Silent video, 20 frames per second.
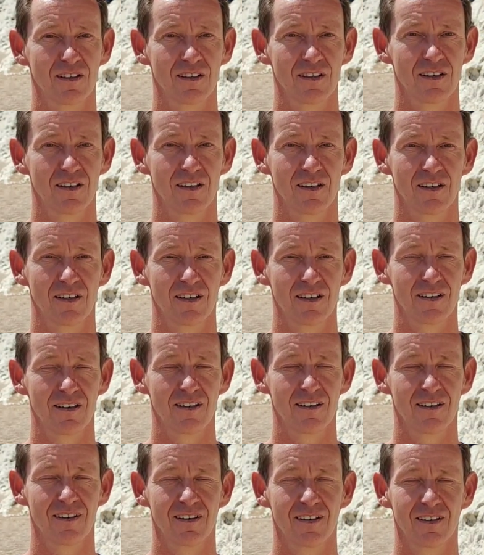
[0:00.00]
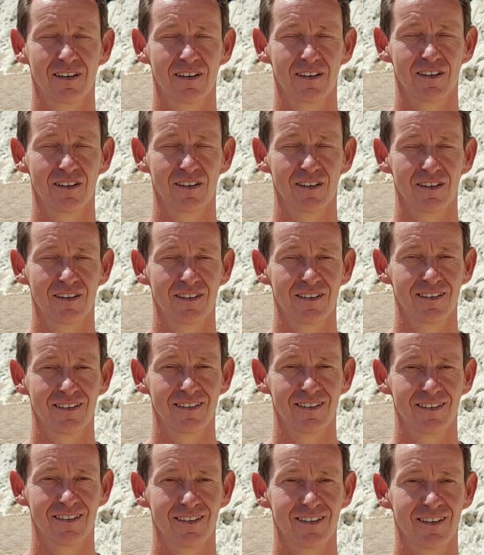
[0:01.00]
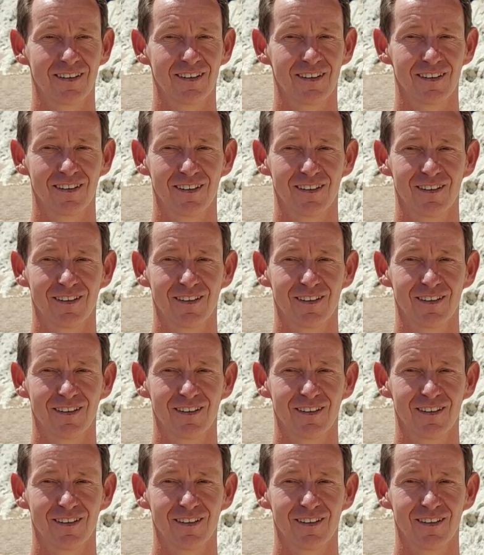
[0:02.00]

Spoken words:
Nobody speaks.